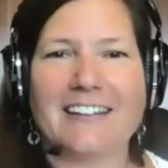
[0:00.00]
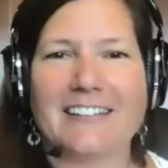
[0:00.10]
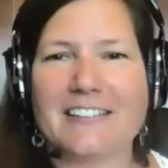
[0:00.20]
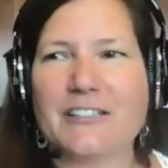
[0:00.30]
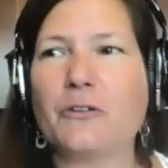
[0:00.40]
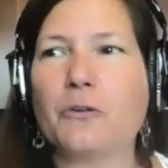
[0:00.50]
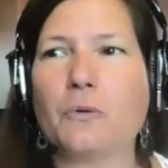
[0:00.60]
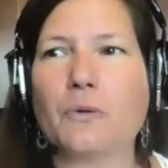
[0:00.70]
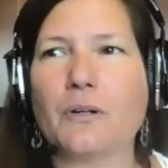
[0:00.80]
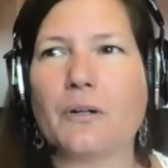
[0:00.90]
So
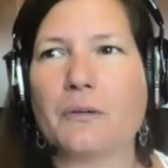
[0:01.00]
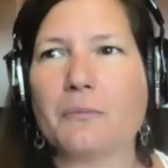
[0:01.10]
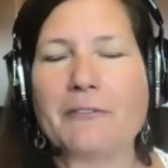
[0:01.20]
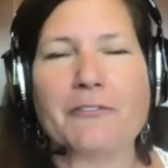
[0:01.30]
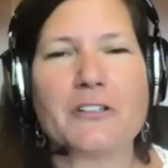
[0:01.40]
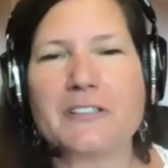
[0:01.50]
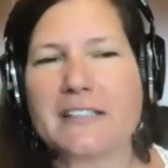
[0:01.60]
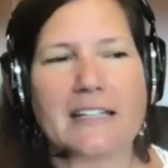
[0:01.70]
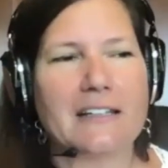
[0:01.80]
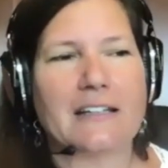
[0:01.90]
my first,
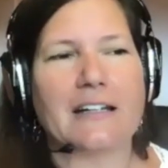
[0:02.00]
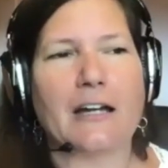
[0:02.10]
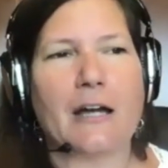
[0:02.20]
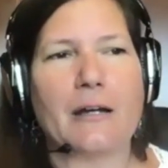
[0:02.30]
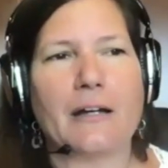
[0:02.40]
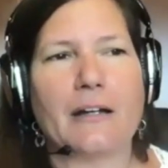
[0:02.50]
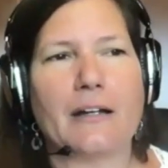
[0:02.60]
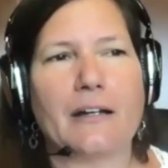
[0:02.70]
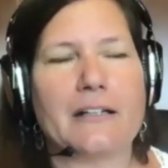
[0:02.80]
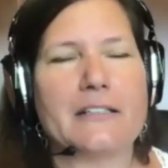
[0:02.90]

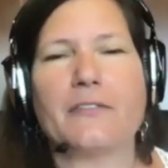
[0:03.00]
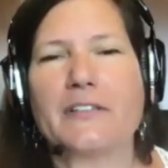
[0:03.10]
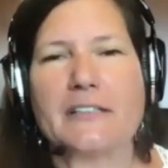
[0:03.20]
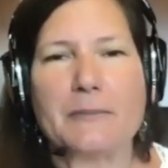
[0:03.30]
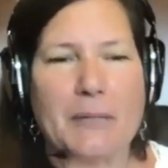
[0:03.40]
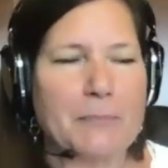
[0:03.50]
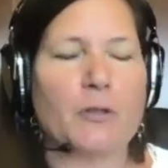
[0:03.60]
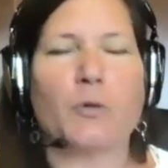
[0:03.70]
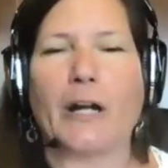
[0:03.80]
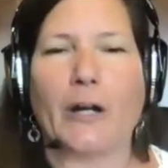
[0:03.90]
it's obviously people
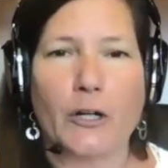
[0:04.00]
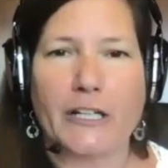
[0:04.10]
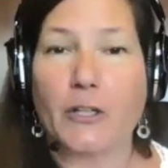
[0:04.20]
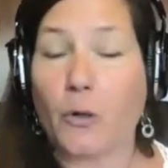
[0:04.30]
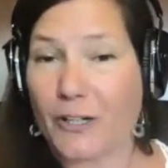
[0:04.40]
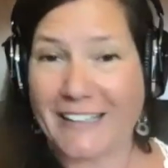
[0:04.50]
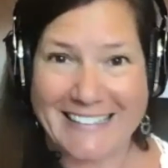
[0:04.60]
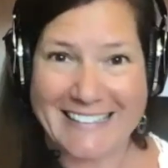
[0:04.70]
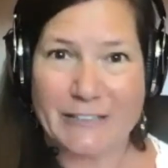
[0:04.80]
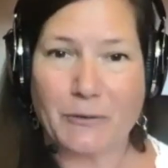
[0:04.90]
who I already know are
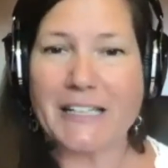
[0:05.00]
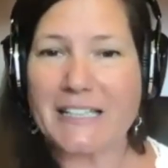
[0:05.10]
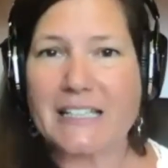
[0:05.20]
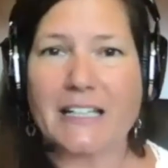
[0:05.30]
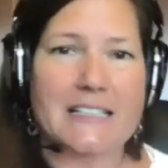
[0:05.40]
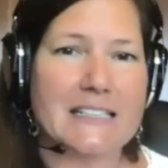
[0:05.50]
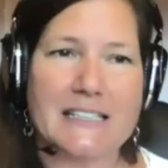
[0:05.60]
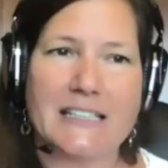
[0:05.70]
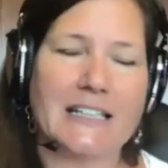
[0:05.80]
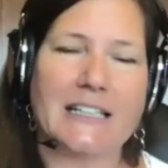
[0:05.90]
easy, right? Because I can
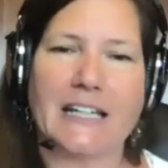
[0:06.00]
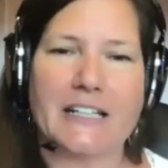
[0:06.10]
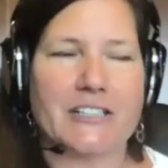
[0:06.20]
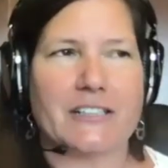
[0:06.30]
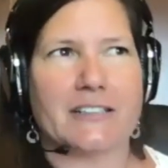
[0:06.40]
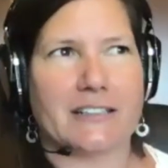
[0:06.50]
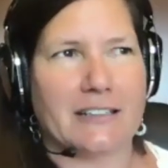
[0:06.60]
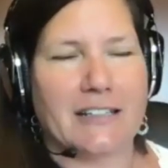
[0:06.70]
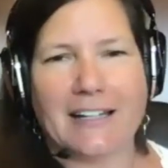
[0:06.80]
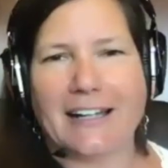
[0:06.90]
see the connections. I
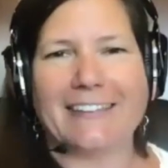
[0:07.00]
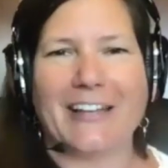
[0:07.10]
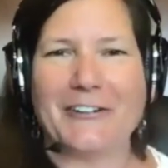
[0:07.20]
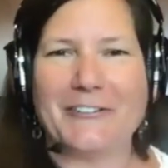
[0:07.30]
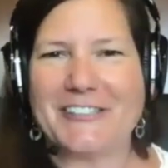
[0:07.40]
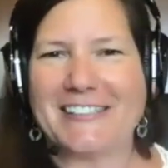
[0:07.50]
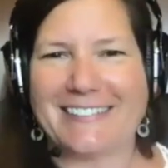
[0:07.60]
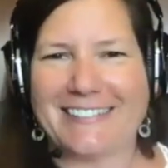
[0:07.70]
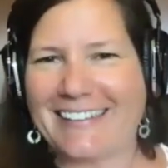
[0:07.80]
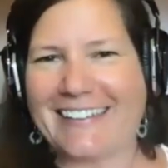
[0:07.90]
love
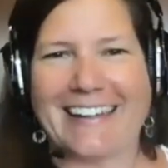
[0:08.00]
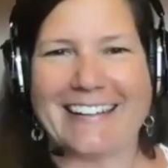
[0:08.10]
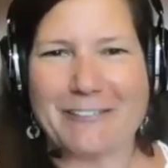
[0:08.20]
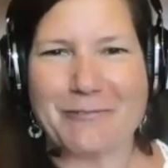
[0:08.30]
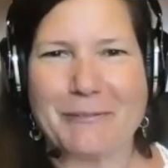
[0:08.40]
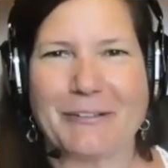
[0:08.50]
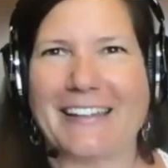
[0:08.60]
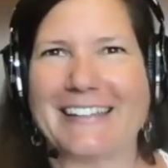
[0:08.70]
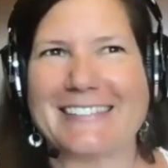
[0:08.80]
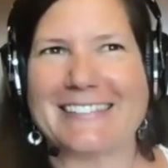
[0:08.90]
seeing and connecting people.
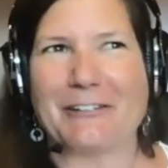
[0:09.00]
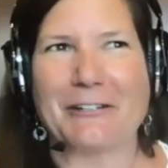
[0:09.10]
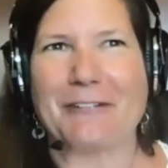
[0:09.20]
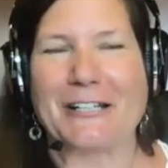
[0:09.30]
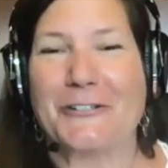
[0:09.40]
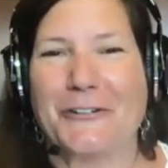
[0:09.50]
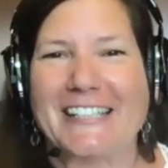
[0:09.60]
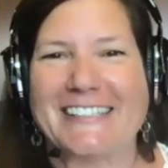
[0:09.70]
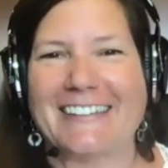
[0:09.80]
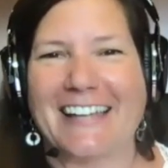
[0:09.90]
That's one of my
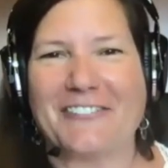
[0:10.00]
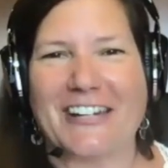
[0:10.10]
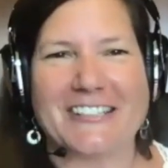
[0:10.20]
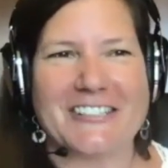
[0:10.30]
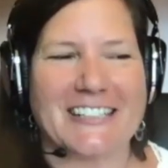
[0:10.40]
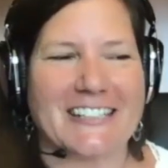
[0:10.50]
joys in life, actually.